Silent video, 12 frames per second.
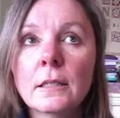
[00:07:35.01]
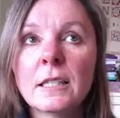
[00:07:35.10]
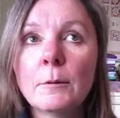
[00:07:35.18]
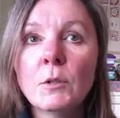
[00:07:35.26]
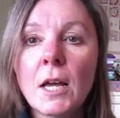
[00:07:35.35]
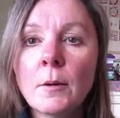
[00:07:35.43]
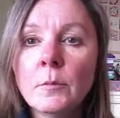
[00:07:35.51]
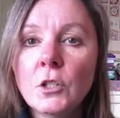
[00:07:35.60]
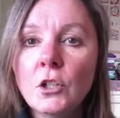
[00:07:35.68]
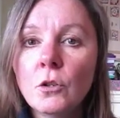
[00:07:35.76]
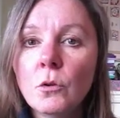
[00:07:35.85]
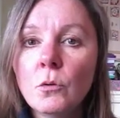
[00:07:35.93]

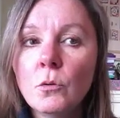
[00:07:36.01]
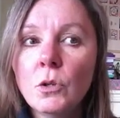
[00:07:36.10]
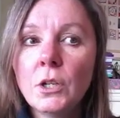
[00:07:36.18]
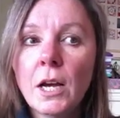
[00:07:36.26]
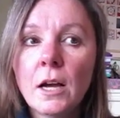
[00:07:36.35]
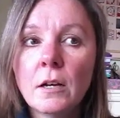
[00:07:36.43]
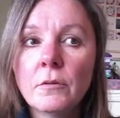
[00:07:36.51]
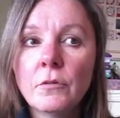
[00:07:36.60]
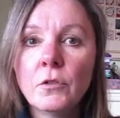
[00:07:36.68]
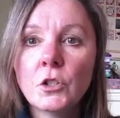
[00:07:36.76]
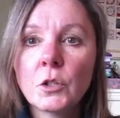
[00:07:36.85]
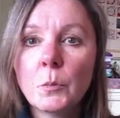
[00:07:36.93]
sometimes, you know, you have,
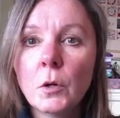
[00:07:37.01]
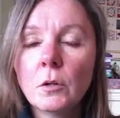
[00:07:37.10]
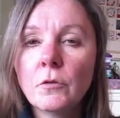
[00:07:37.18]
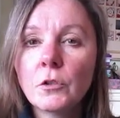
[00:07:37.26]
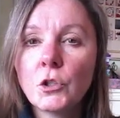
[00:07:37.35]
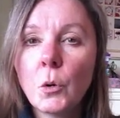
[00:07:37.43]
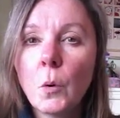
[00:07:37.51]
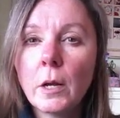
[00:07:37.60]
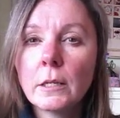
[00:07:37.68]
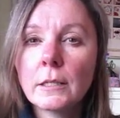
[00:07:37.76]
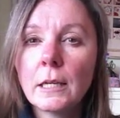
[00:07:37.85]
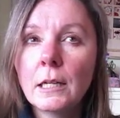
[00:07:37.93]
you're spoiled for
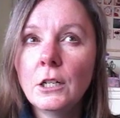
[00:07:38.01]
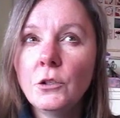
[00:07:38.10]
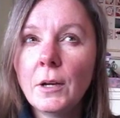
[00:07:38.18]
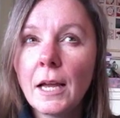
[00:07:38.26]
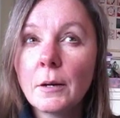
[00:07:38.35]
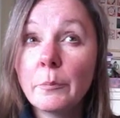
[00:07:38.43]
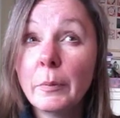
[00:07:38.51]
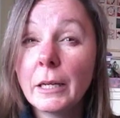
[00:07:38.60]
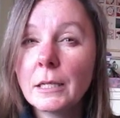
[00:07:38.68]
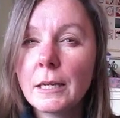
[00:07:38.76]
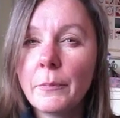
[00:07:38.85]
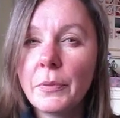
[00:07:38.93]
choice and then you can't
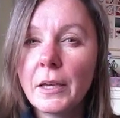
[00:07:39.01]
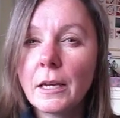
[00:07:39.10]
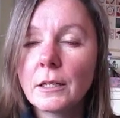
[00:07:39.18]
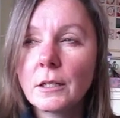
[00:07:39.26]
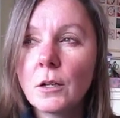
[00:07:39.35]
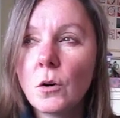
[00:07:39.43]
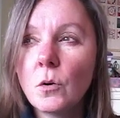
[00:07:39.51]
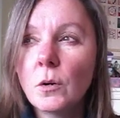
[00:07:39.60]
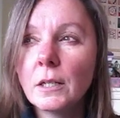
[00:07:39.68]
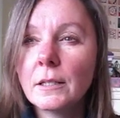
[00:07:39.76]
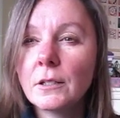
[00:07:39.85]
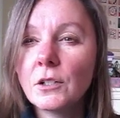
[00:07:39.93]
pick something. So
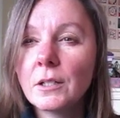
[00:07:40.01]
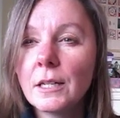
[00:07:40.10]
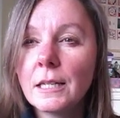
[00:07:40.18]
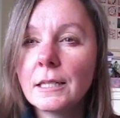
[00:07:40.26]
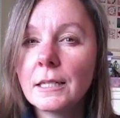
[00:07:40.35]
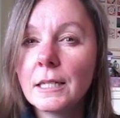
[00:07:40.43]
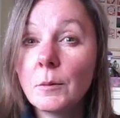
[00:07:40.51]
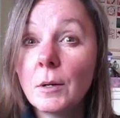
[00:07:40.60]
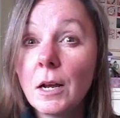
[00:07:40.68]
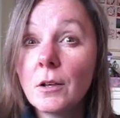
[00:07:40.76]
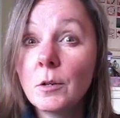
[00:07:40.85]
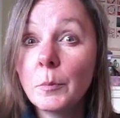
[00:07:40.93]
it's just nice to see
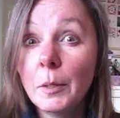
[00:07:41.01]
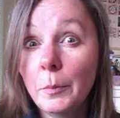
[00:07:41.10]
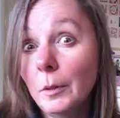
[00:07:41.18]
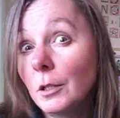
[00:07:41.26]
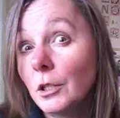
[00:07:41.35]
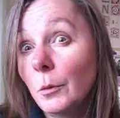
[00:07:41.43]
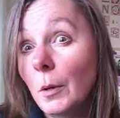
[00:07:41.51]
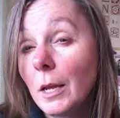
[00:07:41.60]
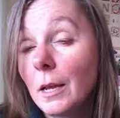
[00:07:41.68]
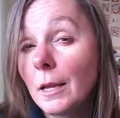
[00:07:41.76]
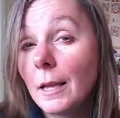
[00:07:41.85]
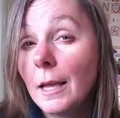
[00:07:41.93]
what other people are
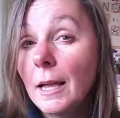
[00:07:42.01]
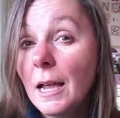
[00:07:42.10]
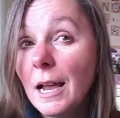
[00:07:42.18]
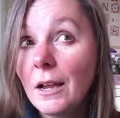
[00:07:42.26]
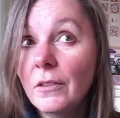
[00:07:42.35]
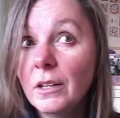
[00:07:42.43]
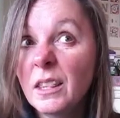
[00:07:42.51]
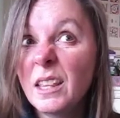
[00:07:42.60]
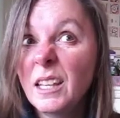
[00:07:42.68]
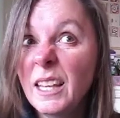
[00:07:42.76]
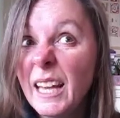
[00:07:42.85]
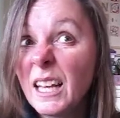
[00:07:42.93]
doing. And then you
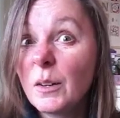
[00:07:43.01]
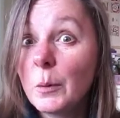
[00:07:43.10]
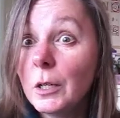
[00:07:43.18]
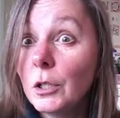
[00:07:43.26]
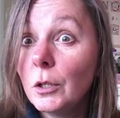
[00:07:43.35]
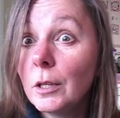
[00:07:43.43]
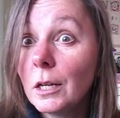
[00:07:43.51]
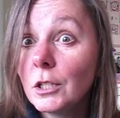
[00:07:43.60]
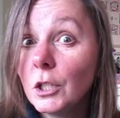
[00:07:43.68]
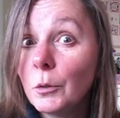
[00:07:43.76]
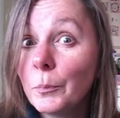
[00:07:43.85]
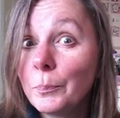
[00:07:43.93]
think, yeah, I want to do
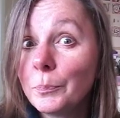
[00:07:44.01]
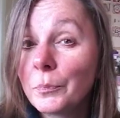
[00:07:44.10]
that too.